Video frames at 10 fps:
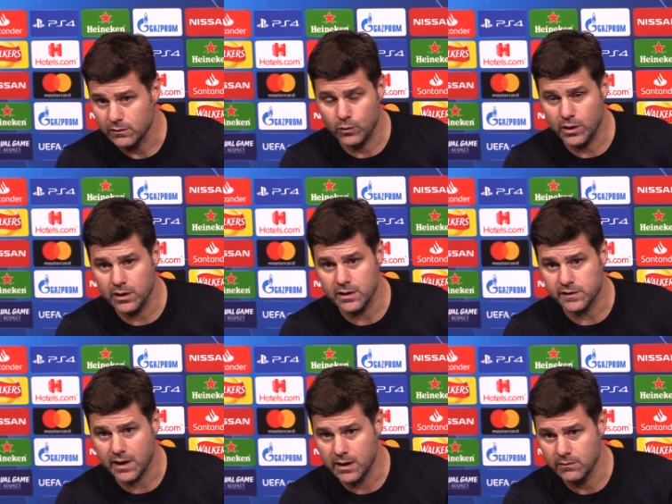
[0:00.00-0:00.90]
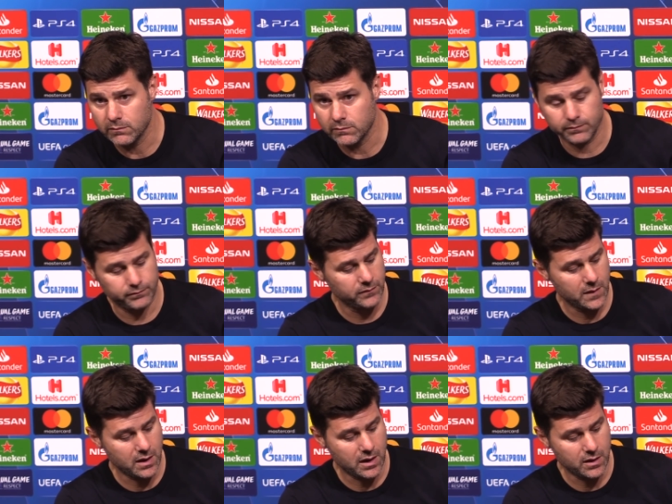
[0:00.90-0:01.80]
We didn't sign.
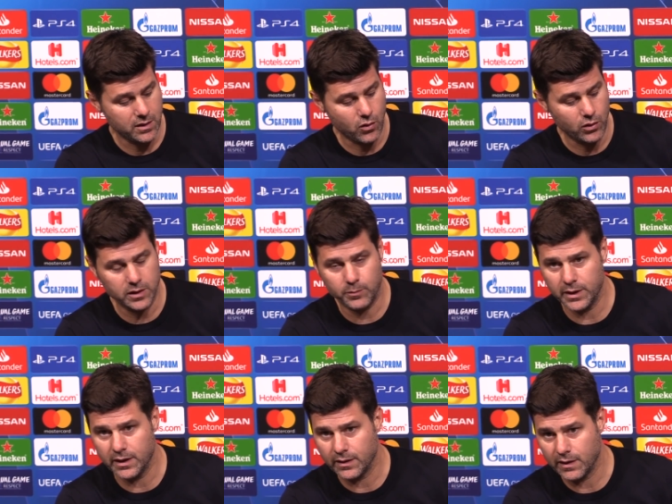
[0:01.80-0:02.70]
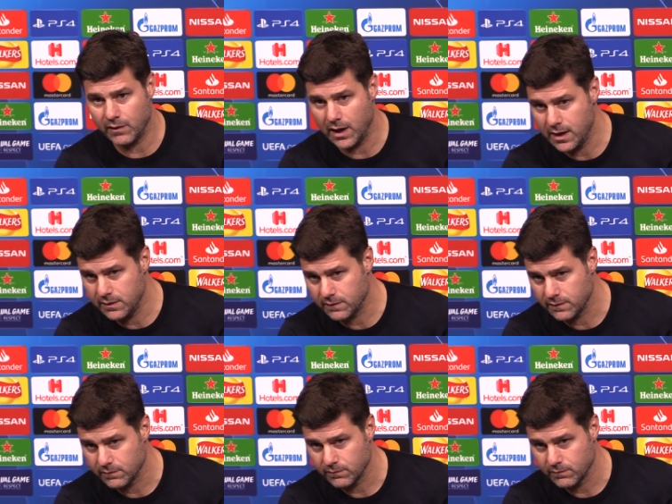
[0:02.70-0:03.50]
All the players arrived late.